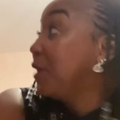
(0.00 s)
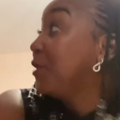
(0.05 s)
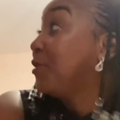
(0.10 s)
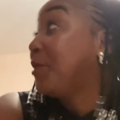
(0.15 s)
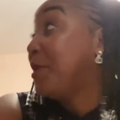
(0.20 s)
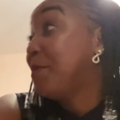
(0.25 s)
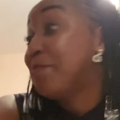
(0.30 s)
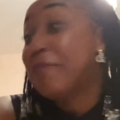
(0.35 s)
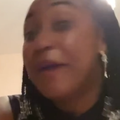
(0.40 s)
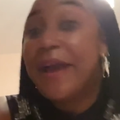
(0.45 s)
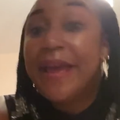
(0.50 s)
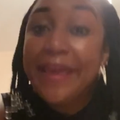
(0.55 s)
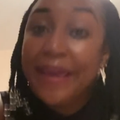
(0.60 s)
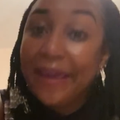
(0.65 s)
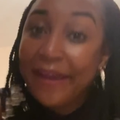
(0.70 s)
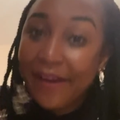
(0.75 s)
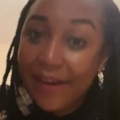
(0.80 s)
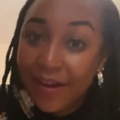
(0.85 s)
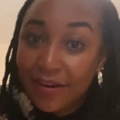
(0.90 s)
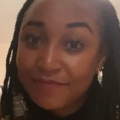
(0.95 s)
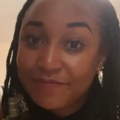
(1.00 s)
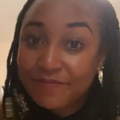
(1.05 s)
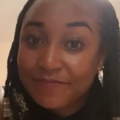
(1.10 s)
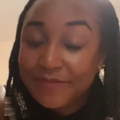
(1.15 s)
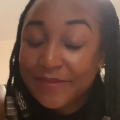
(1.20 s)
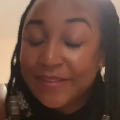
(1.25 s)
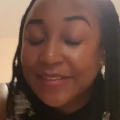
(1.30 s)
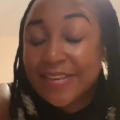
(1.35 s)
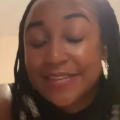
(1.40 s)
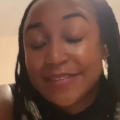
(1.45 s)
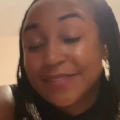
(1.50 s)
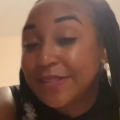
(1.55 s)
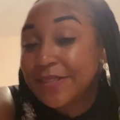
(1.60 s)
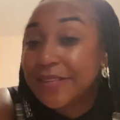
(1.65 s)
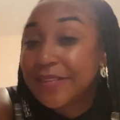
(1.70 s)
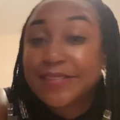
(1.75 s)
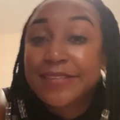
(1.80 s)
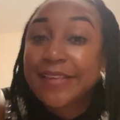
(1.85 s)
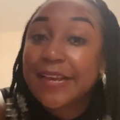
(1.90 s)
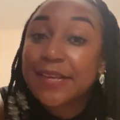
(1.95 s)
going by air is,
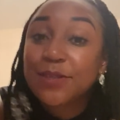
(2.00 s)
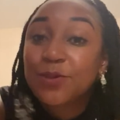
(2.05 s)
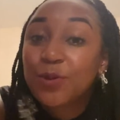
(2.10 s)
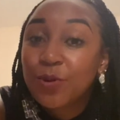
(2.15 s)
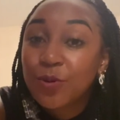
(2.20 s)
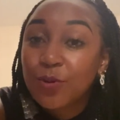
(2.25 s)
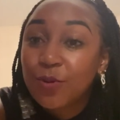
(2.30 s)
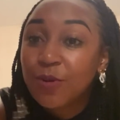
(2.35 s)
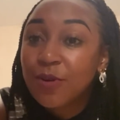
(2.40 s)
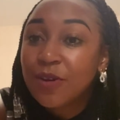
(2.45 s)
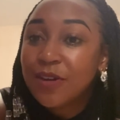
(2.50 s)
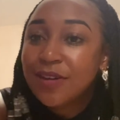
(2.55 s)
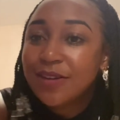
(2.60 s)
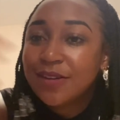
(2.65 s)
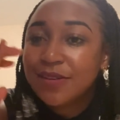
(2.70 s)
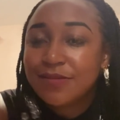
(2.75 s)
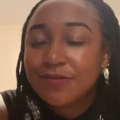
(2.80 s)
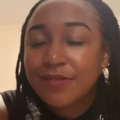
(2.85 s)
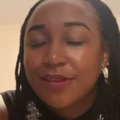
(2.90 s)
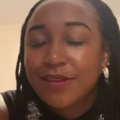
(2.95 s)
is guess Me, who?